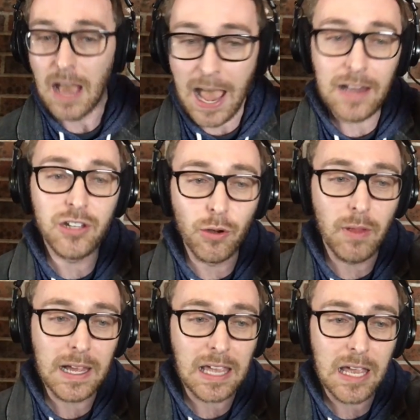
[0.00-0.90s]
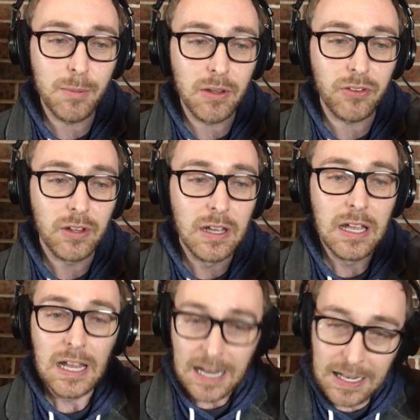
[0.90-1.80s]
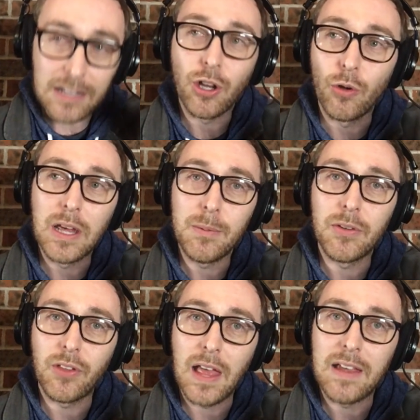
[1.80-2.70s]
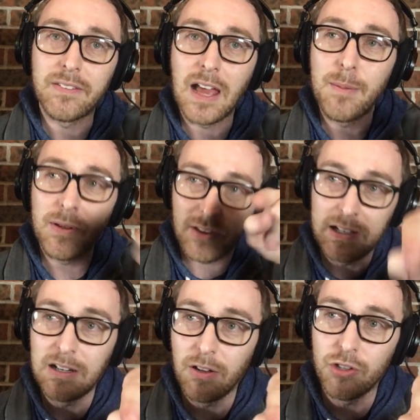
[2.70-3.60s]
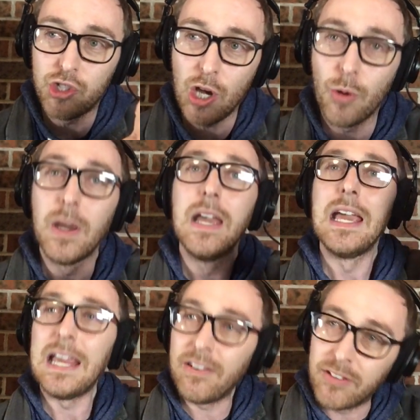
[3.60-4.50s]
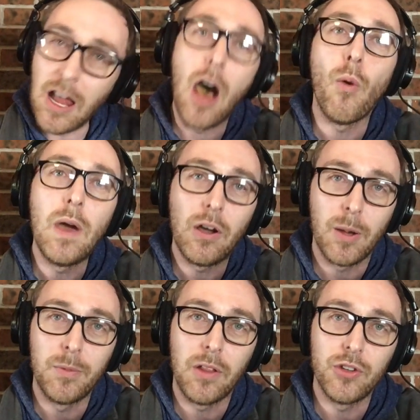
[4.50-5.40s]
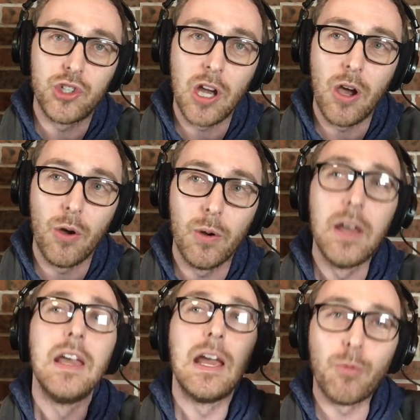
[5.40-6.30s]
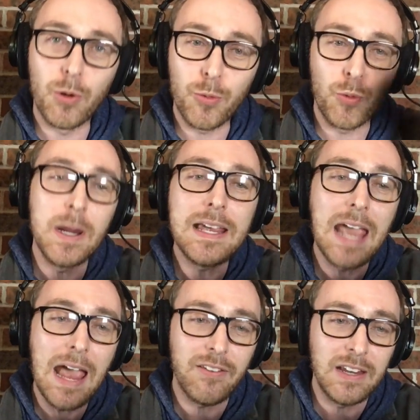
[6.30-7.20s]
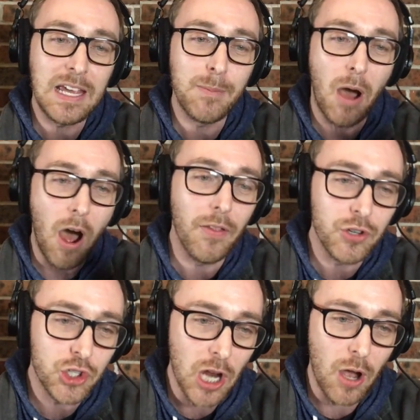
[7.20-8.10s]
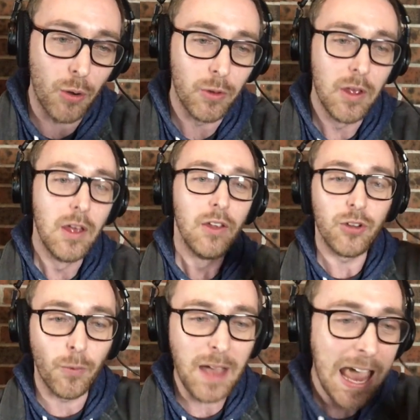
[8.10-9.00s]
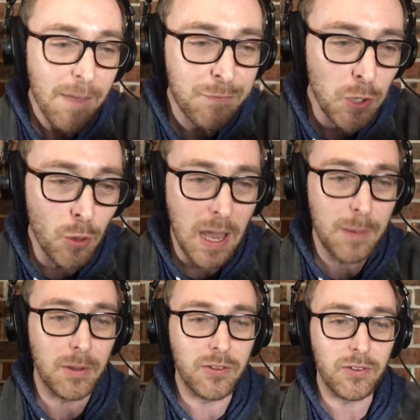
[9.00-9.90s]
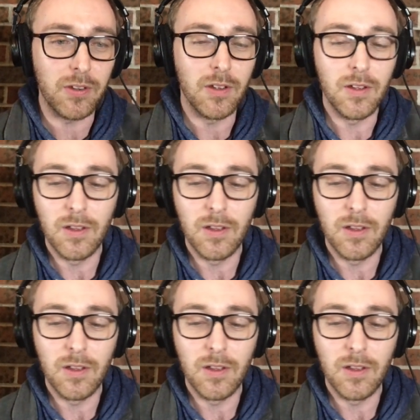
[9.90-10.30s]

I don't like Amos. And I told Amos last time, as I did on the show, he's not welcomed on the show, and we're recasting him on the show. So F you, Amos.